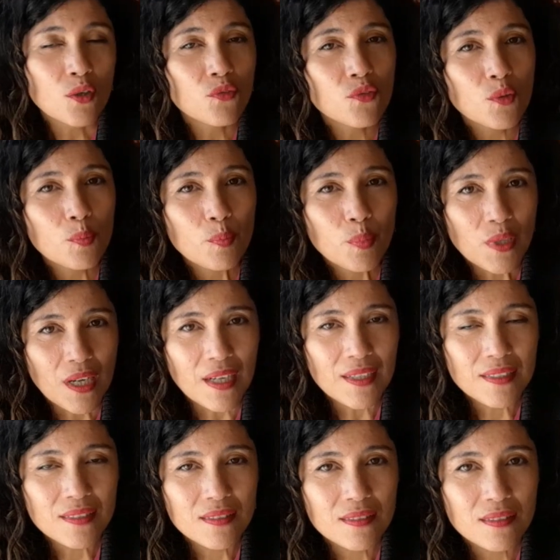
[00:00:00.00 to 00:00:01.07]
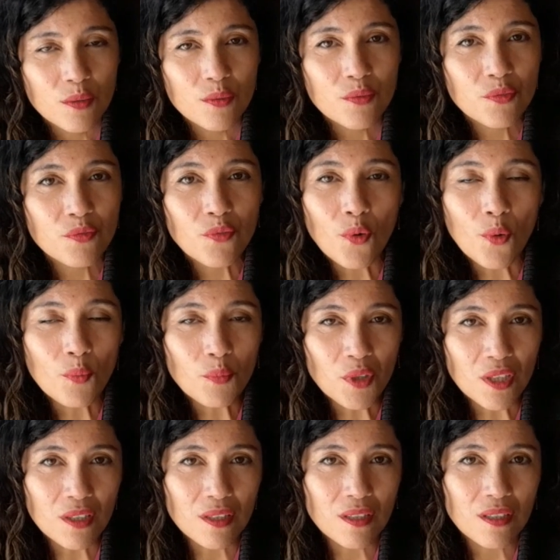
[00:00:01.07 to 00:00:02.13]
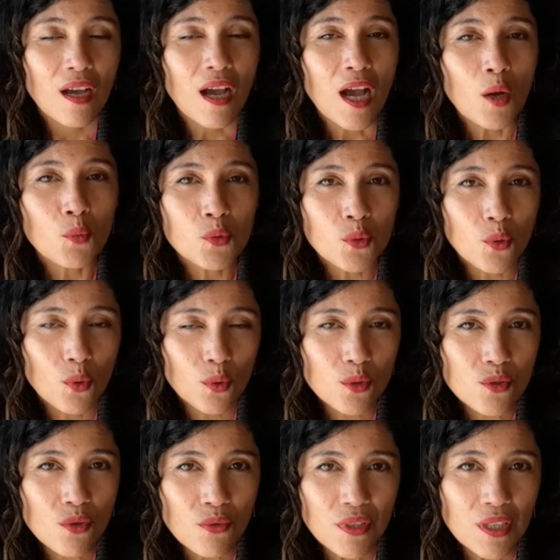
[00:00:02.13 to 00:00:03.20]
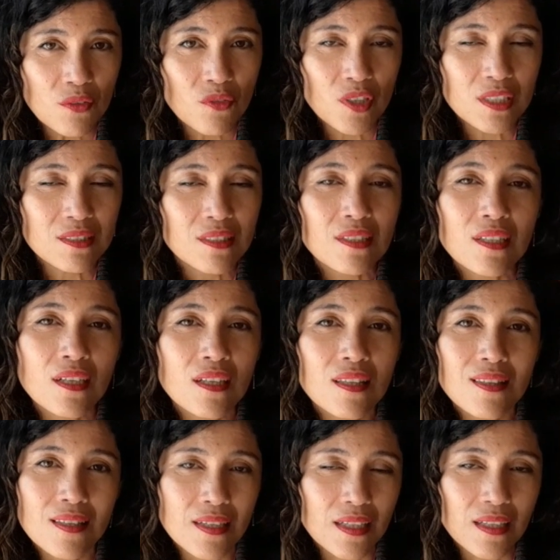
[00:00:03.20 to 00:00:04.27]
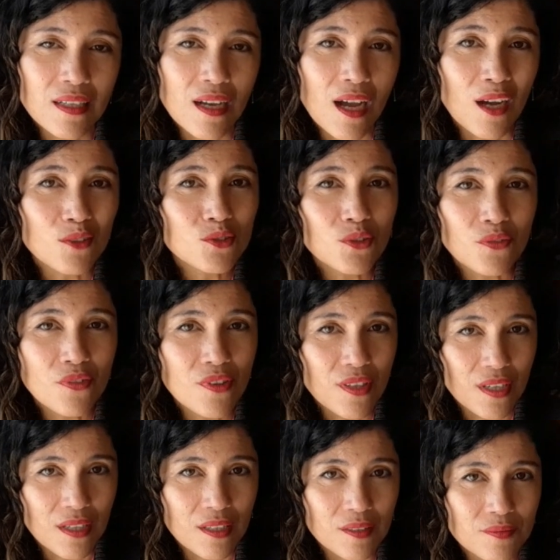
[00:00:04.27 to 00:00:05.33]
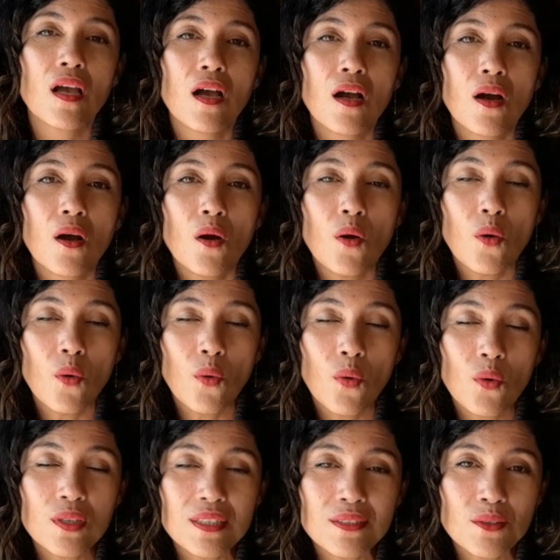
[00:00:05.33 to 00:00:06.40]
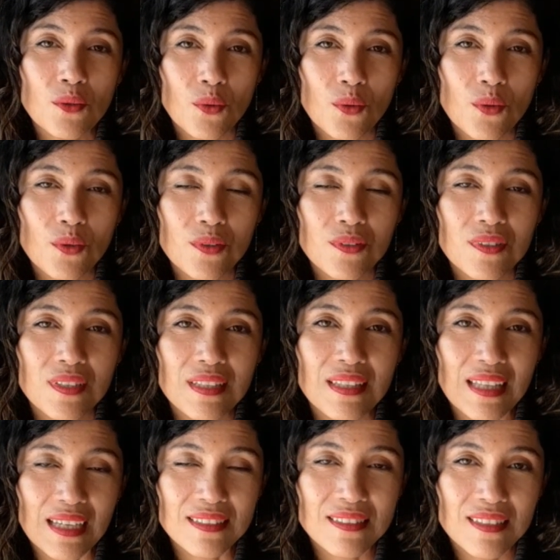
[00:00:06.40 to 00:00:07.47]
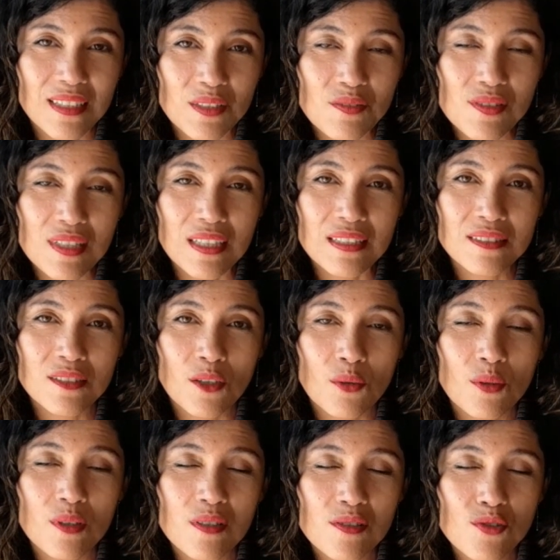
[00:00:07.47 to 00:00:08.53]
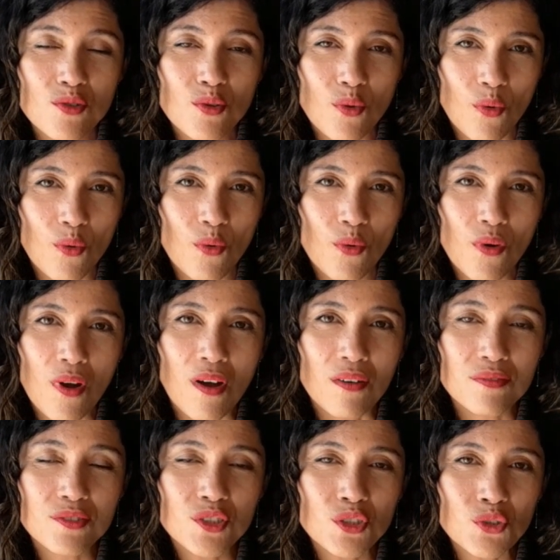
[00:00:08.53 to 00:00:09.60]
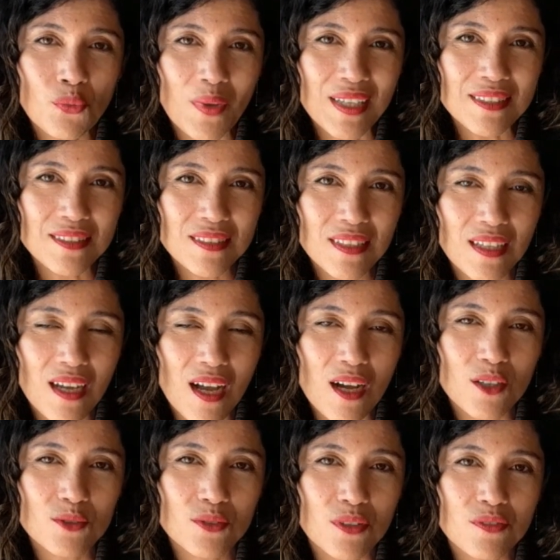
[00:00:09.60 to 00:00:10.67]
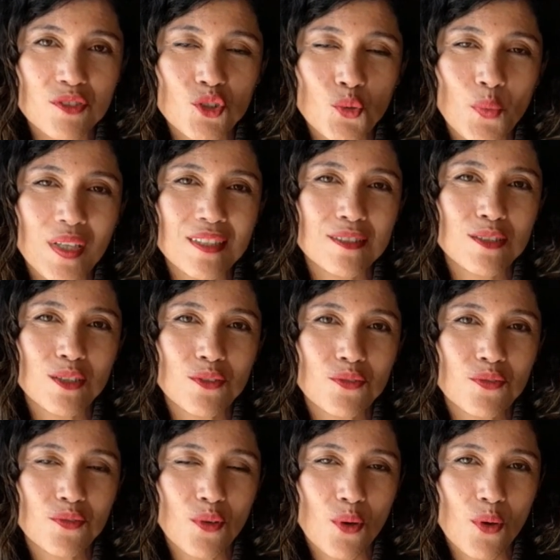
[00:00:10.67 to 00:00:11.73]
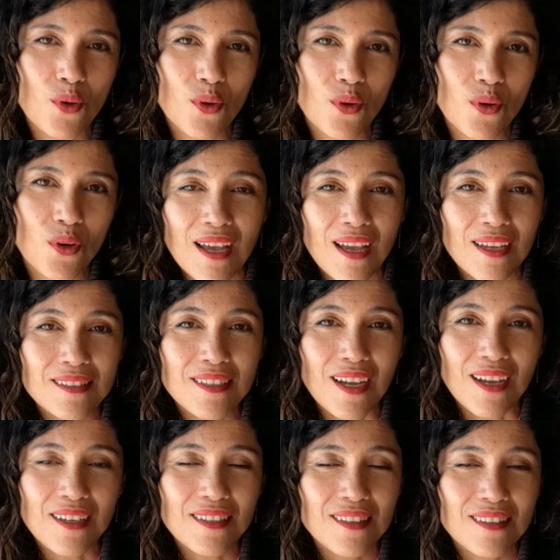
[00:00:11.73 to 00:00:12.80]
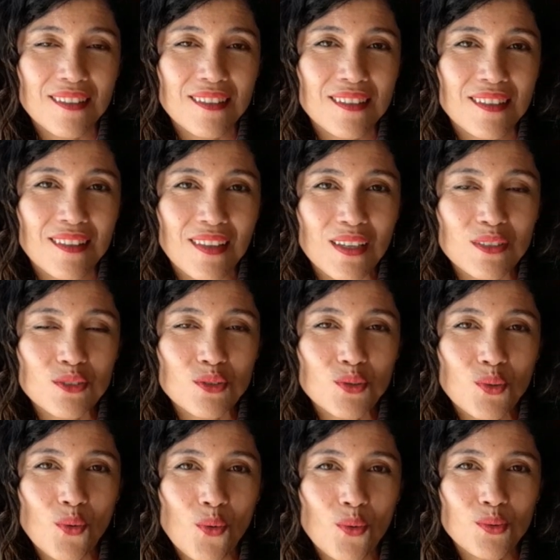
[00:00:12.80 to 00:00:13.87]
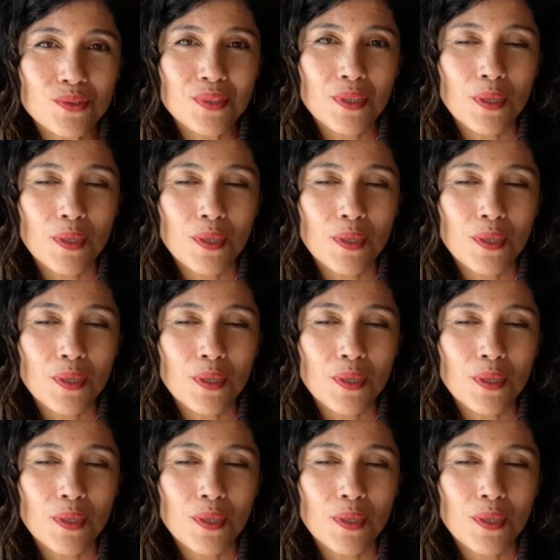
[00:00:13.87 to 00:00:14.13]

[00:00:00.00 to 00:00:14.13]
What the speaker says: for price, for me, I would also give it a 3 out of 3. All in all, that gives Leeto a score of 20 out of 24, and I think they scored